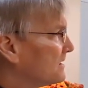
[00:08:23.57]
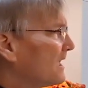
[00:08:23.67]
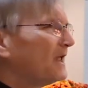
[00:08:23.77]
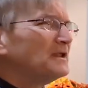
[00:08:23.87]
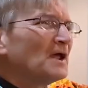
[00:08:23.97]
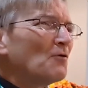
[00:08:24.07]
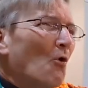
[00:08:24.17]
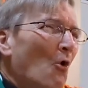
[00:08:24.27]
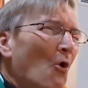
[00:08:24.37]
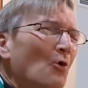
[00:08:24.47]
and yet
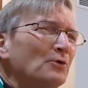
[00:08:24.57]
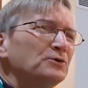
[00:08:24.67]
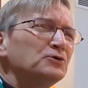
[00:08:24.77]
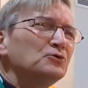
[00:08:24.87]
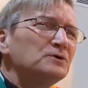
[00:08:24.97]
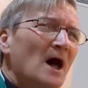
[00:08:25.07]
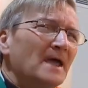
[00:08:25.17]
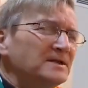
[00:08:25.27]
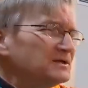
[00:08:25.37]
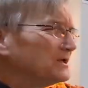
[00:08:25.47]
all
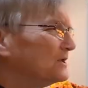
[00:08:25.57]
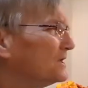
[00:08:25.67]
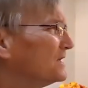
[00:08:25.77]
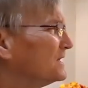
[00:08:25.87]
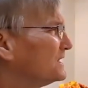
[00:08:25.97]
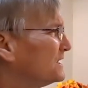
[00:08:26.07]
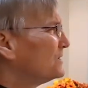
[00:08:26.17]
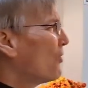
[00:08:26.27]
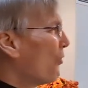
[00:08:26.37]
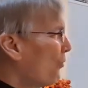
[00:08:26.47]
united in
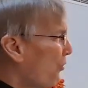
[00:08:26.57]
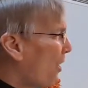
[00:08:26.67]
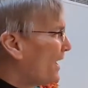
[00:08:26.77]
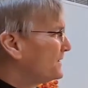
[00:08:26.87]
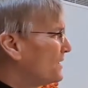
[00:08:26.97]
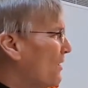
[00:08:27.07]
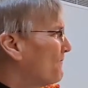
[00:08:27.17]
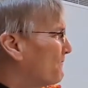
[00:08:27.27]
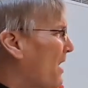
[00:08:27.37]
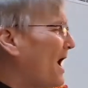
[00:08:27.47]
one
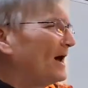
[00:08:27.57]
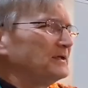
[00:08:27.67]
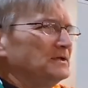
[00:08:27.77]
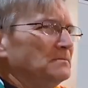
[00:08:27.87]
body